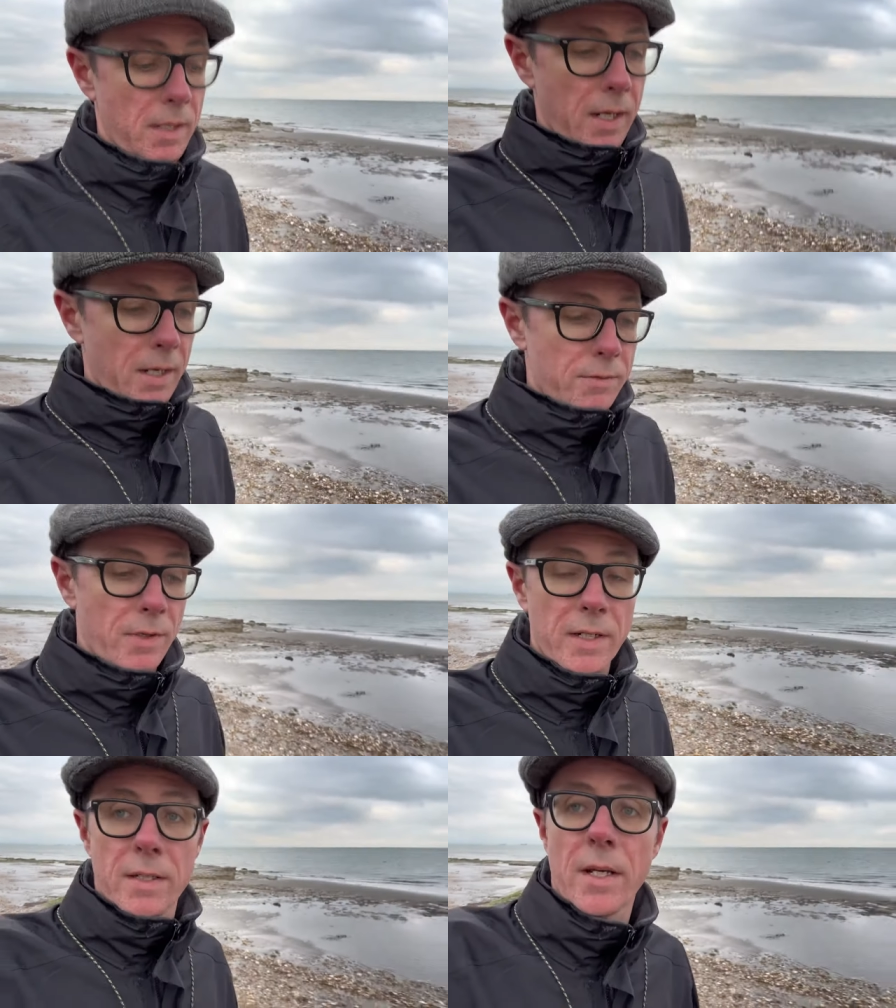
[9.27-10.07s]
Uh, it's
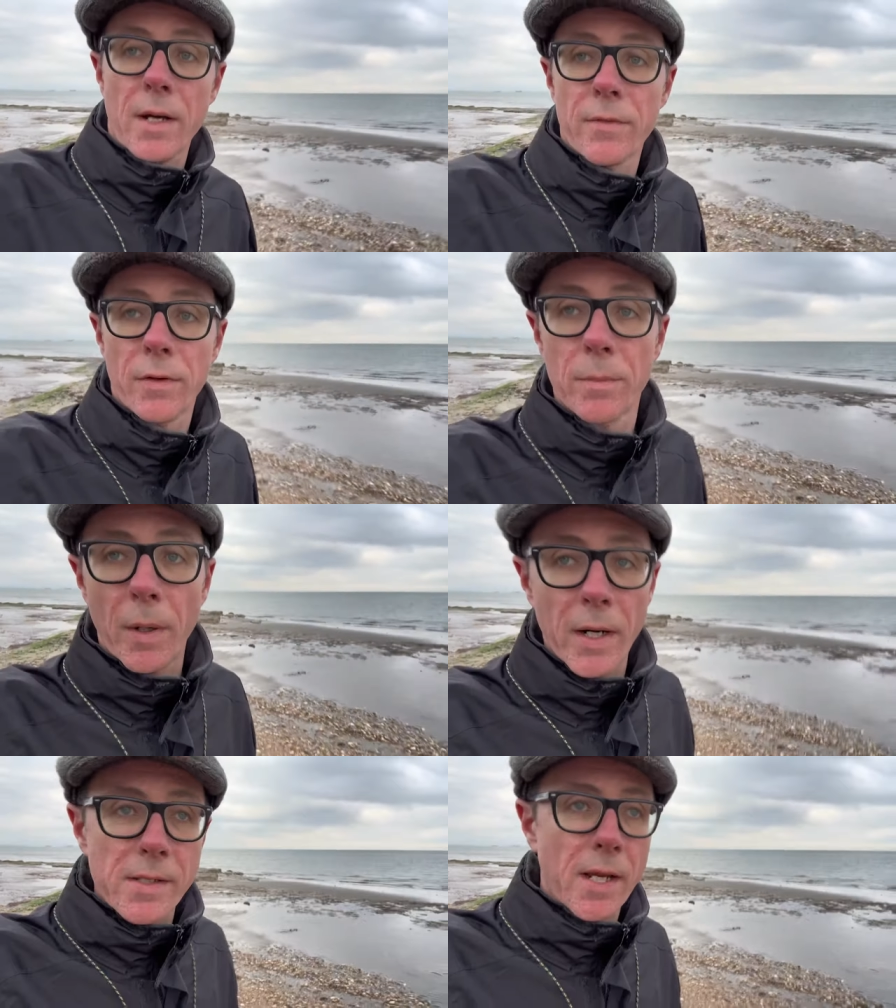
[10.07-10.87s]
ready to go for
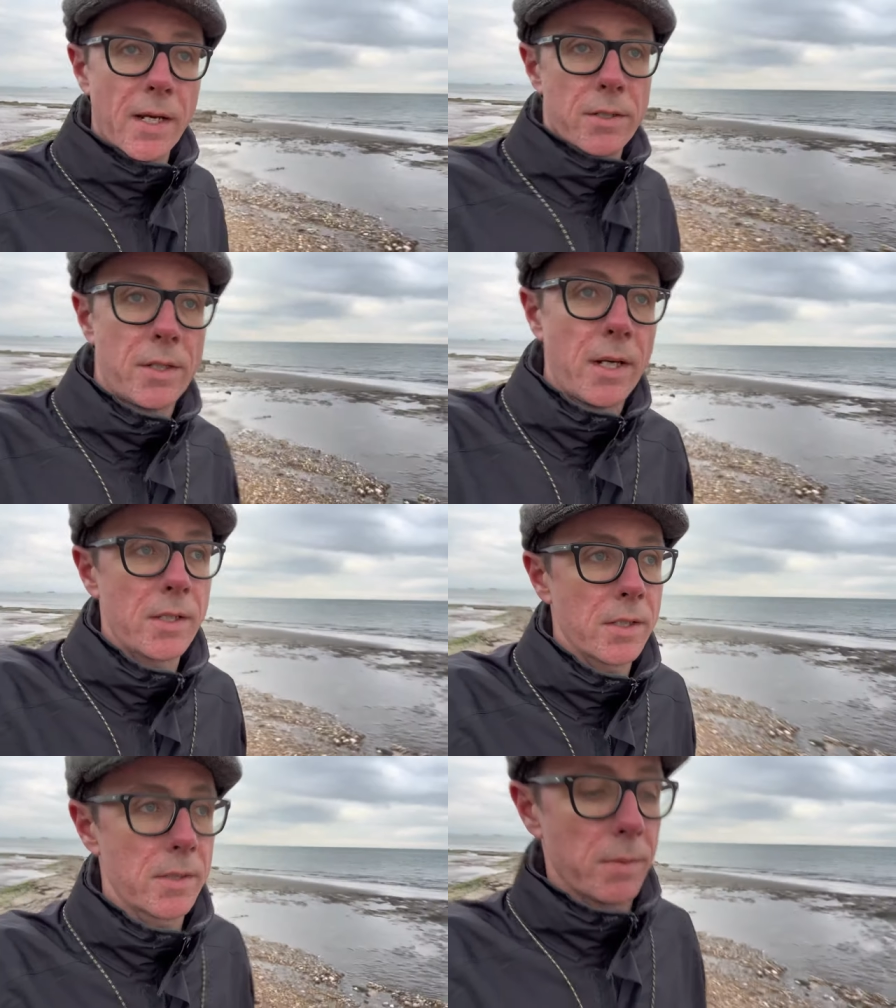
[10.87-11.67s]
Brands Hatch
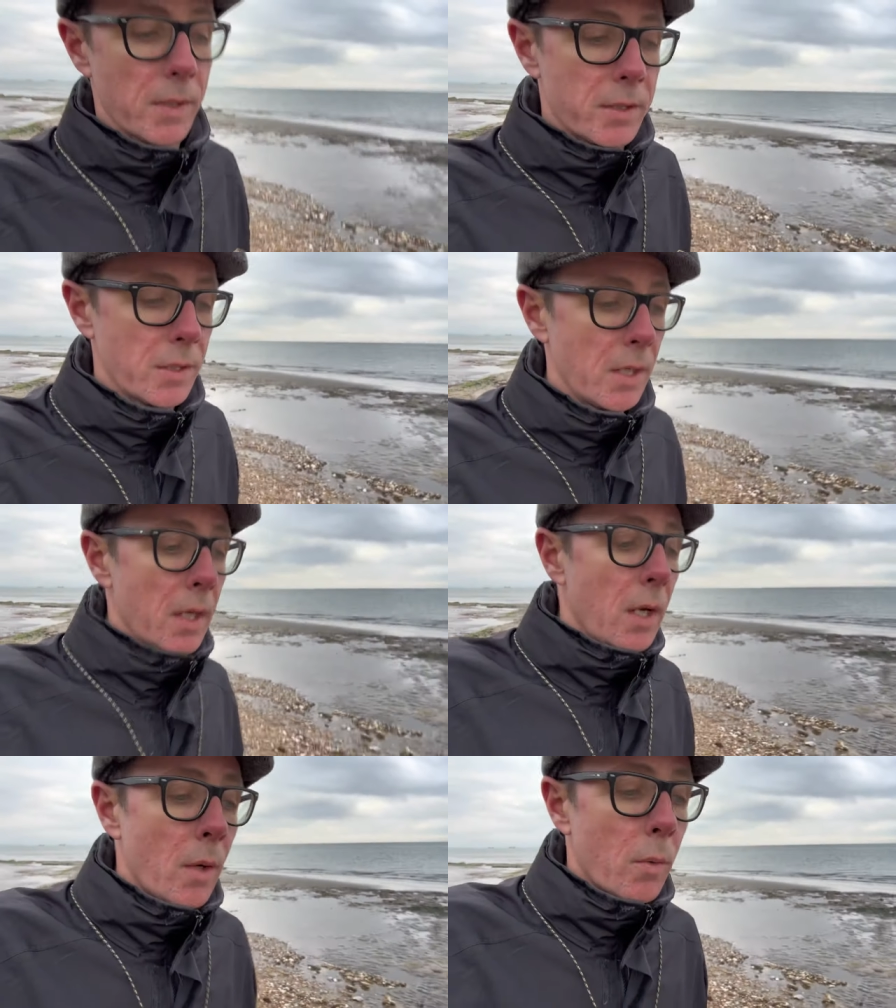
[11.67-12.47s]
stages, which
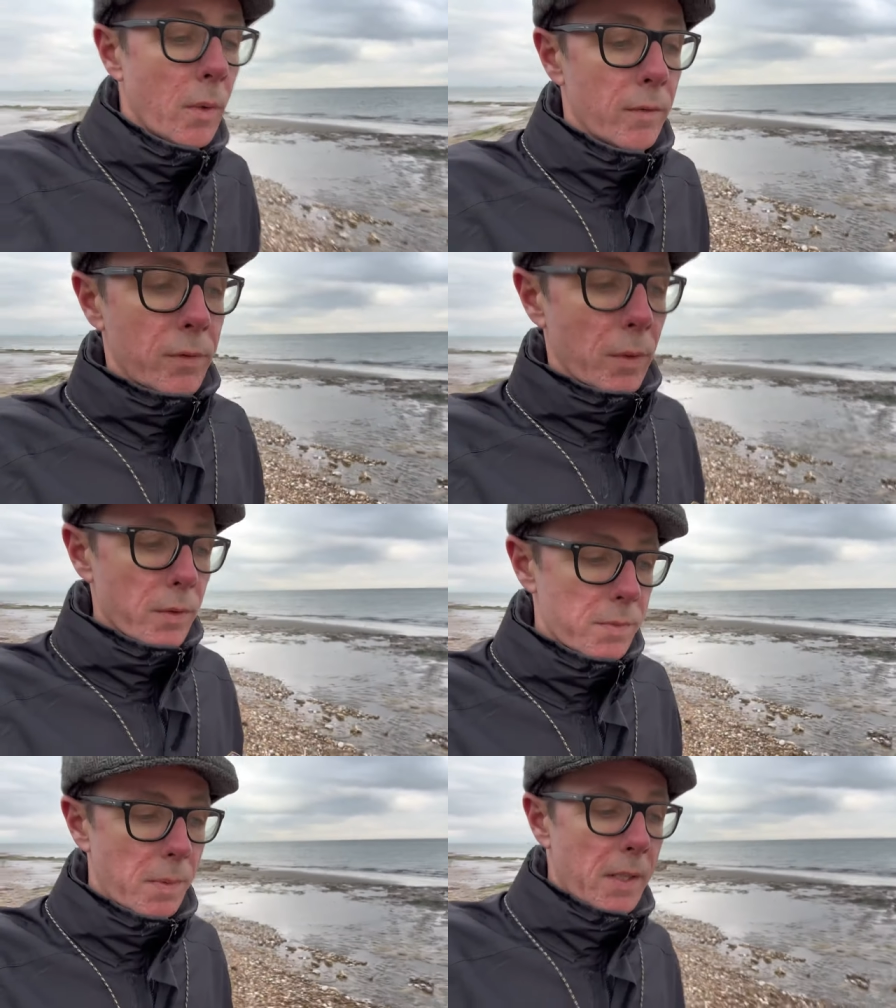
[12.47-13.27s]
would of
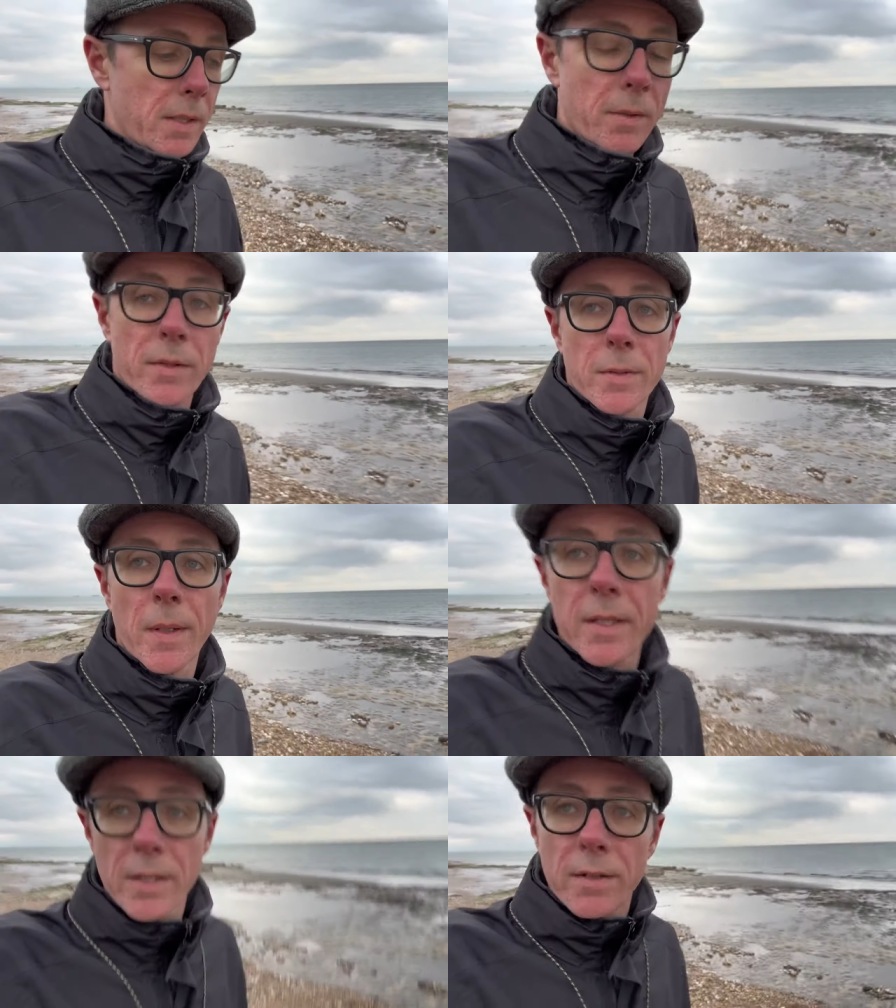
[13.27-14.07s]
course be on the
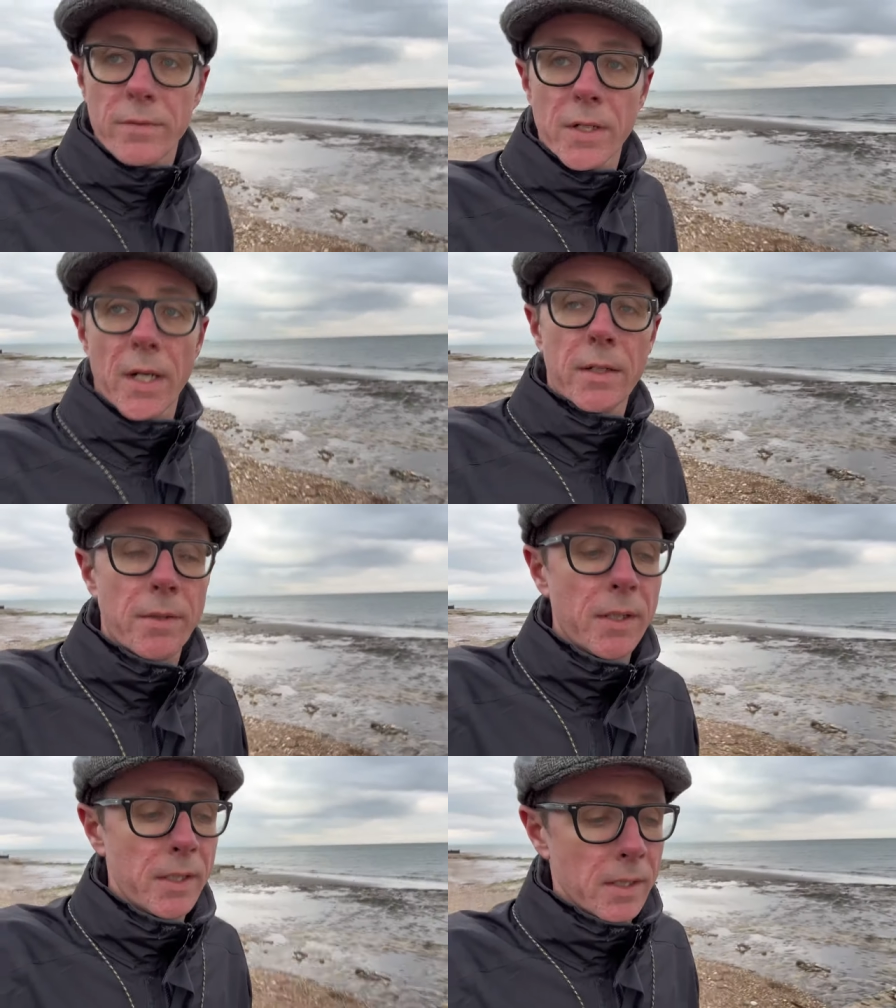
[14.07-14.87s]
20th of
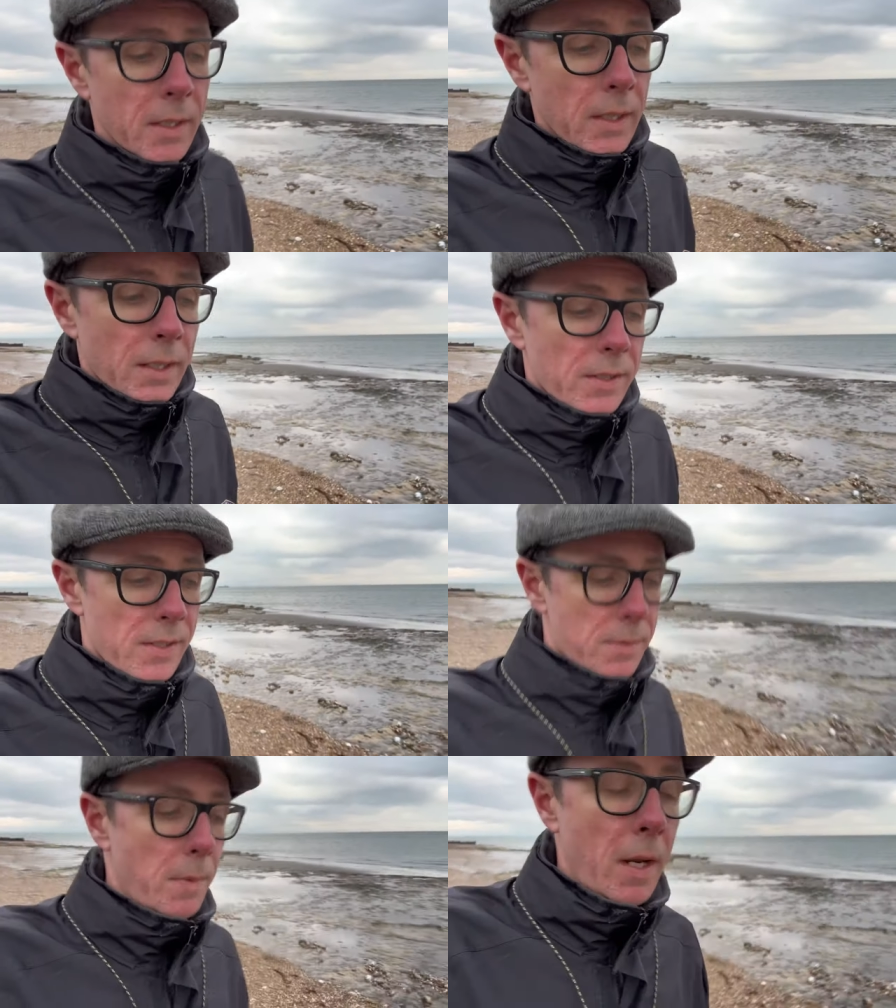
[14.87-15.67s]
January
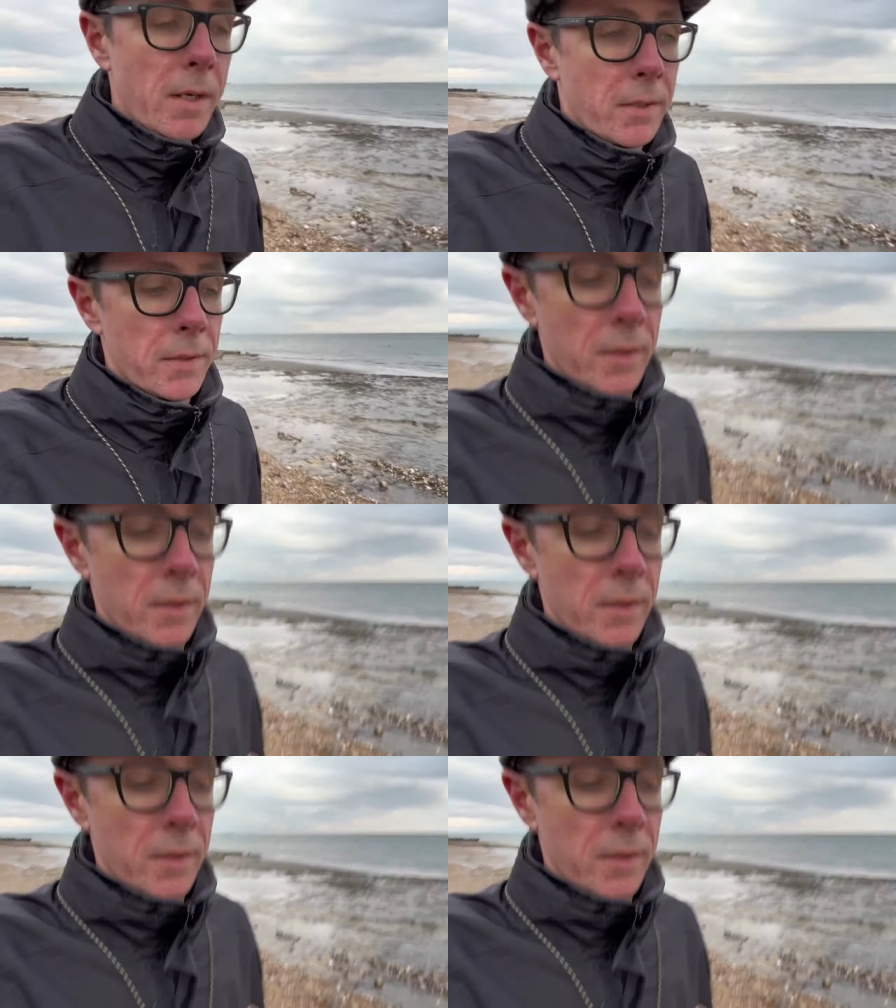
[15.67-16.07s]
this month.